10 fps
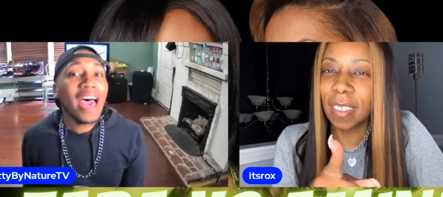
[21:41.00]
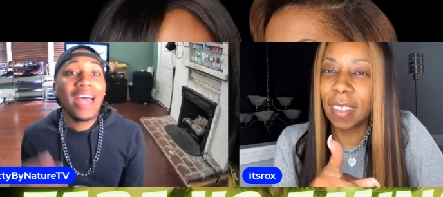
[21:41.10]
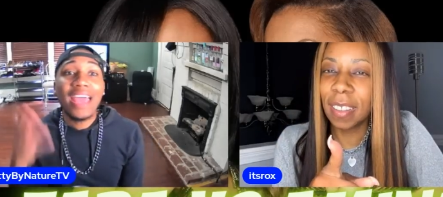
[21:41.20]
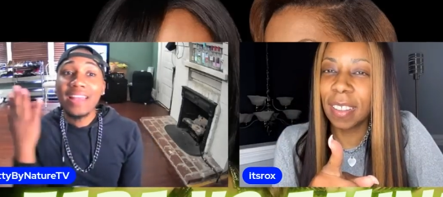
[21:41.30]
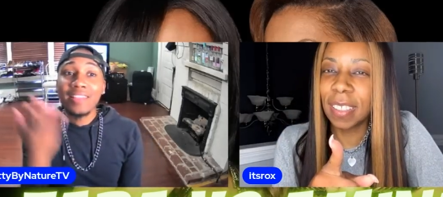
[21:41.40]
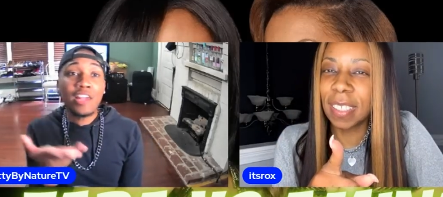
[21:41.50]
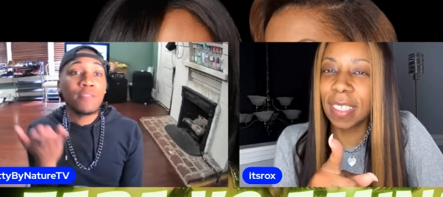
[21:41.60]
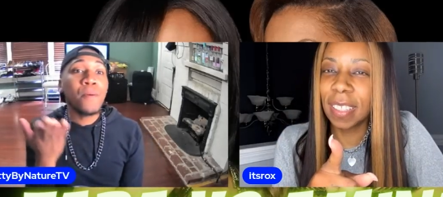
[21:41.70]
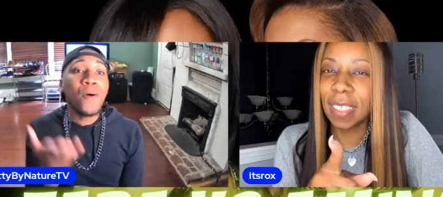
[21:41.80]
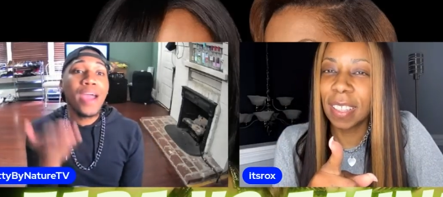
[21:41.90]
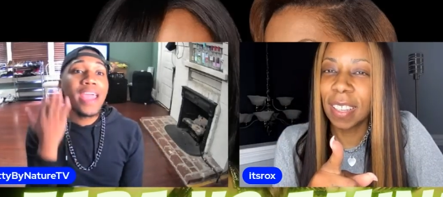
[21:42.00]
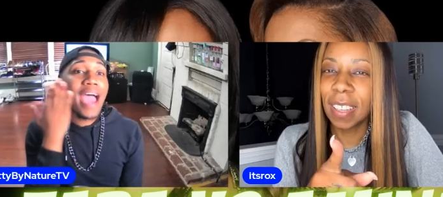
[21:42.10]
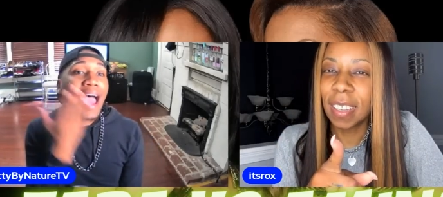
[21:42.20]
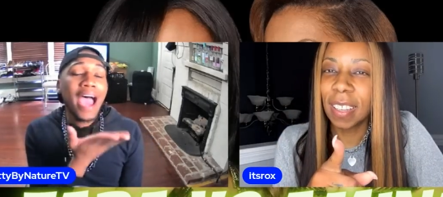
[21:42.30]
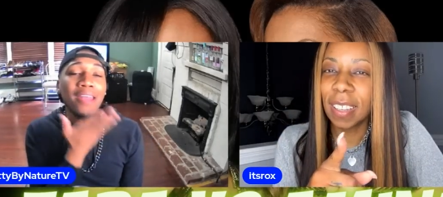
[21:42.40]
Speaker 1: at this point,
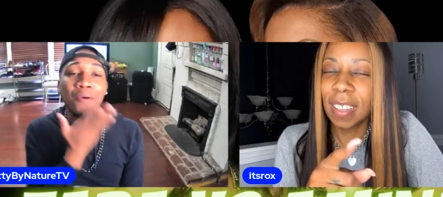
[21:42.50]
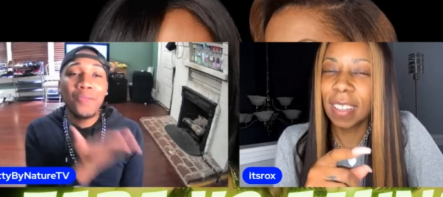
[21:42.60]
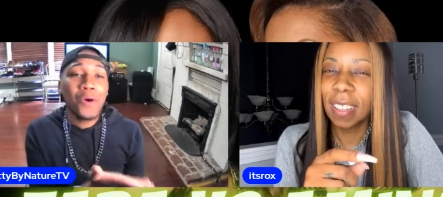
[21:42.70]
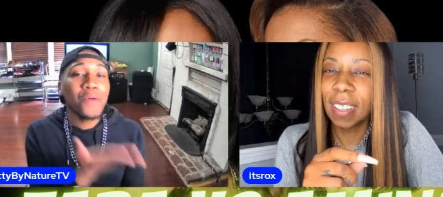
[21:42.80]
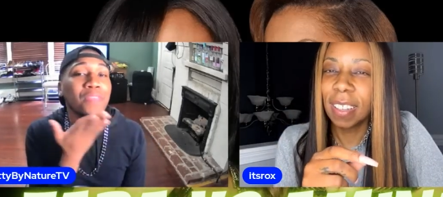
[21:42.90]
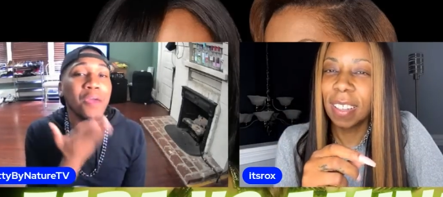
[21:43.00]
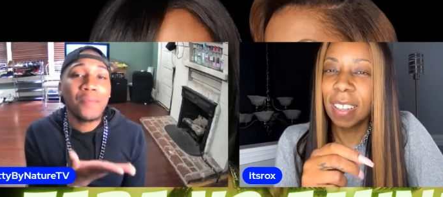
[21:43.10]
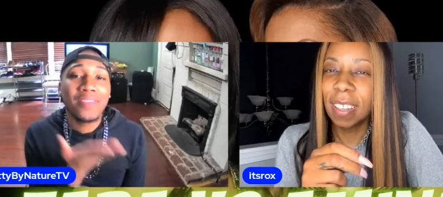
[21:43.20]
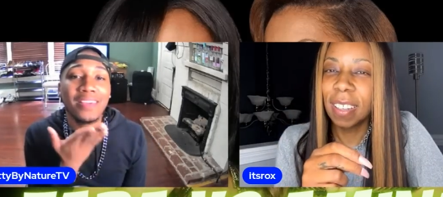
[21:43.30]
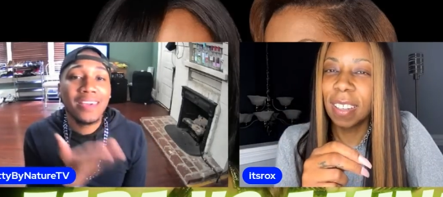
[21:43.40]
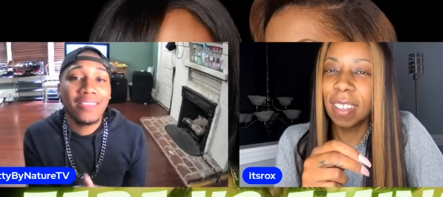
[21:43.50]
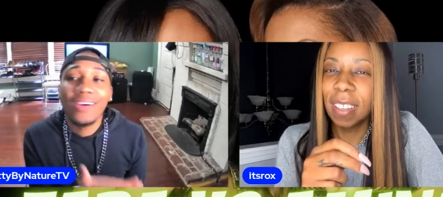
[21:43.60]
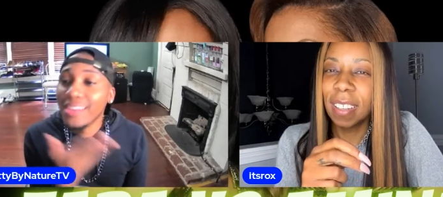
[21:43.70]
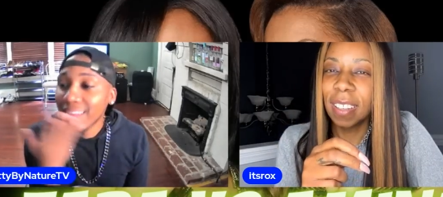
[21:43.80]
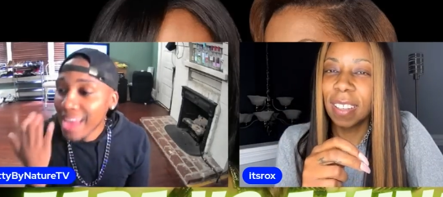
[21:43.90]
I don't know if they was together or
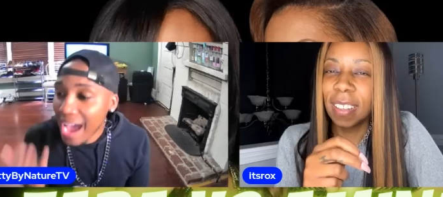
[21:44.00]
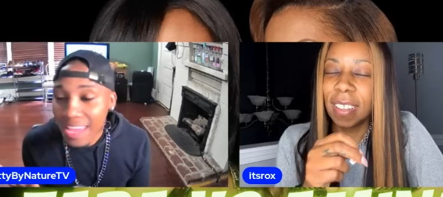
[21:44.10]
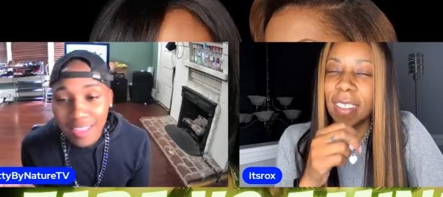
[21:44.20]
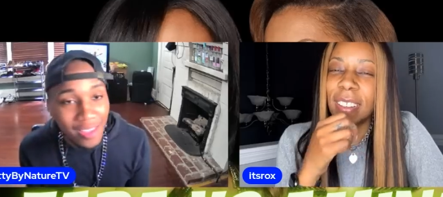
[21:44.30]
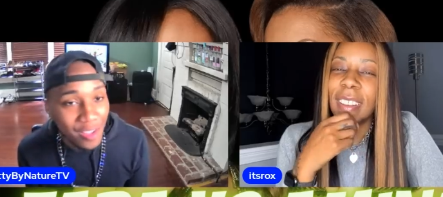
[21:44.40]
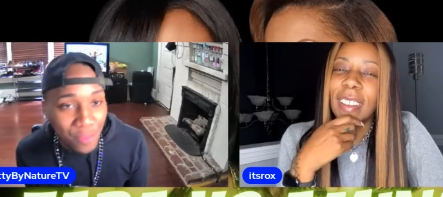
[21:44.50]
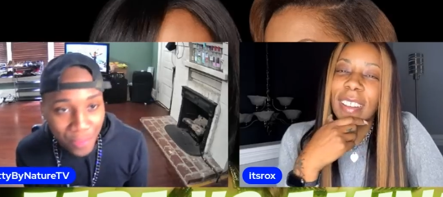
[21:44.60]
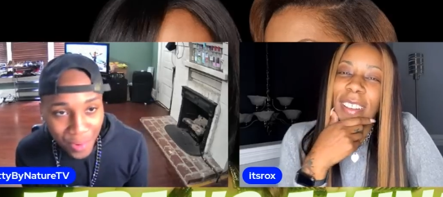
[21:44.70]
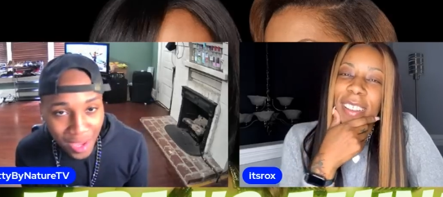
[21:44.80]
not at this point.